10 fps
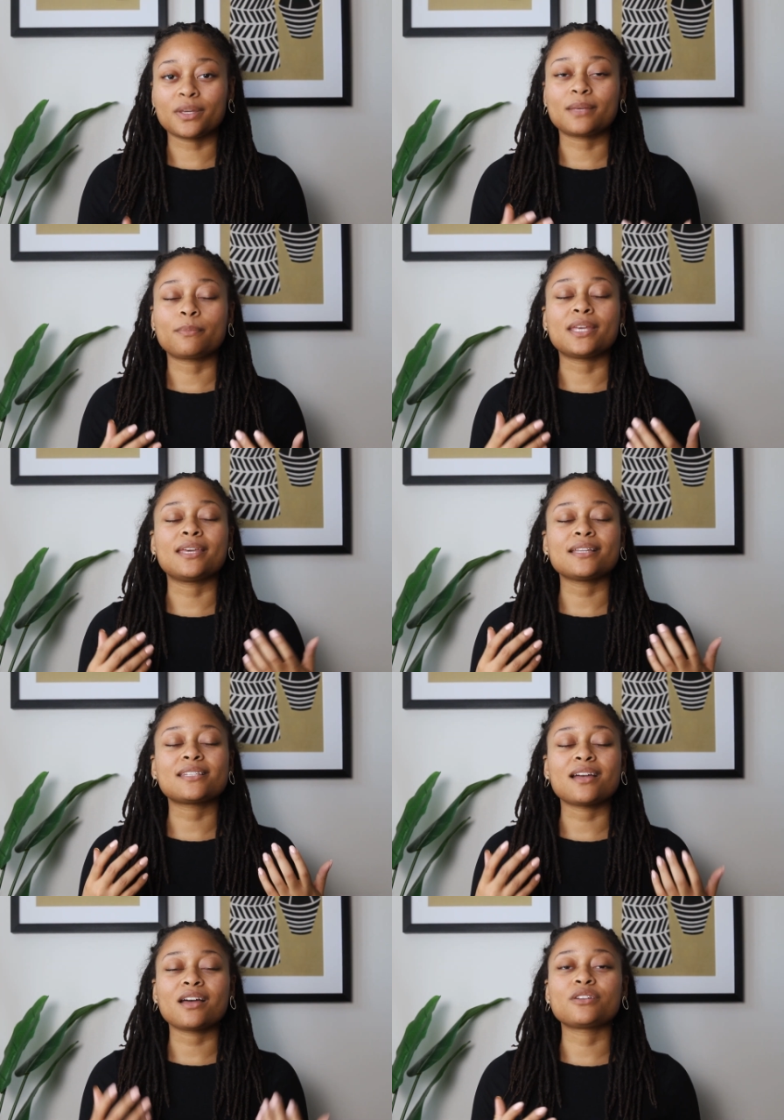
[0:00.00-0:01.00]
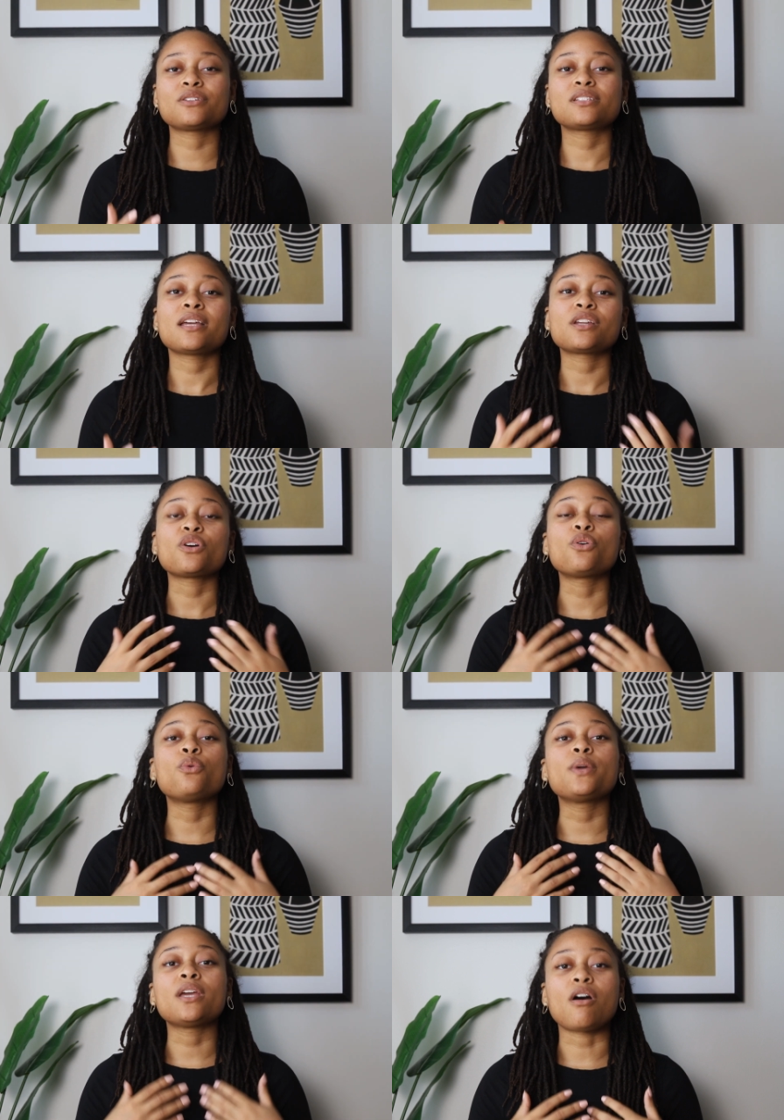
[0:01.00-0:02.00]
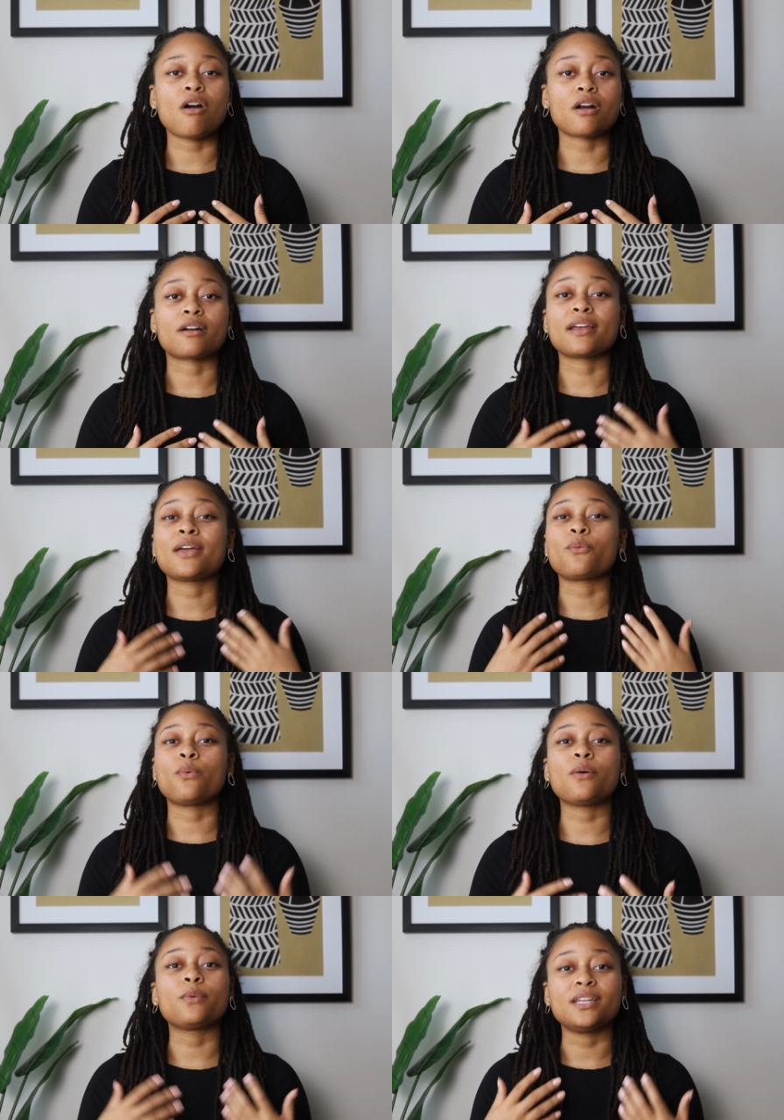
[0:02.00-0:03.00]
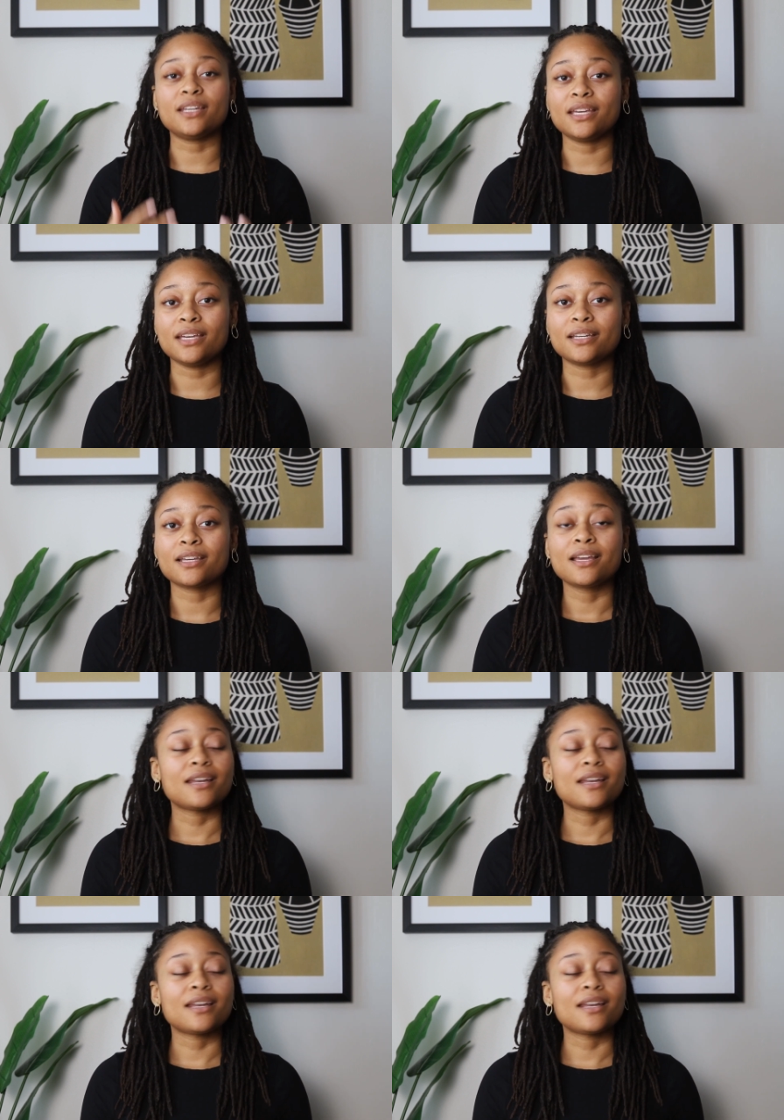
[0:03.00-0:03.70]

we begin to understand who we are and what we need,